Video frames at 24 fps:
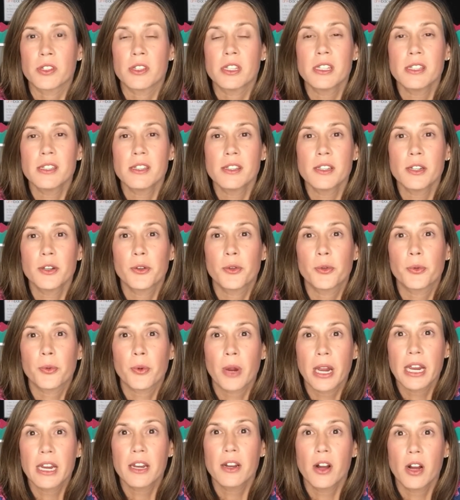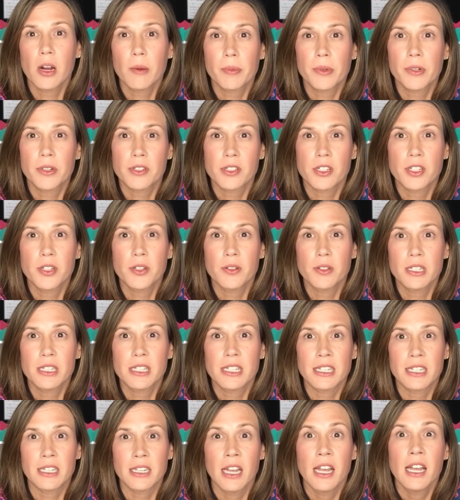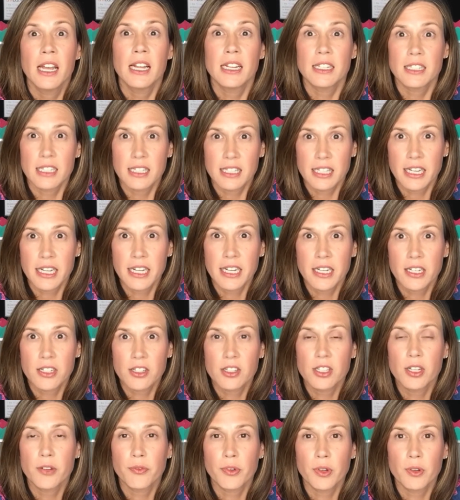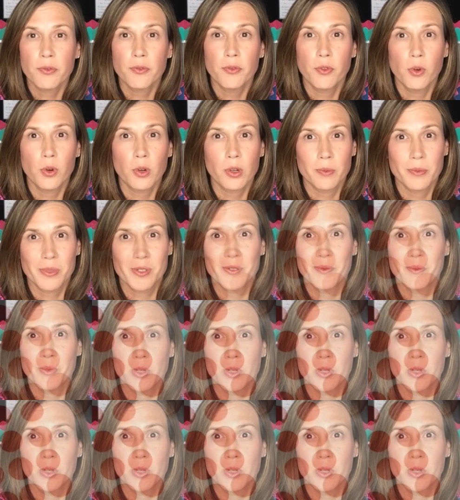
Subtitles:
This is a great opportunity to teach different forms of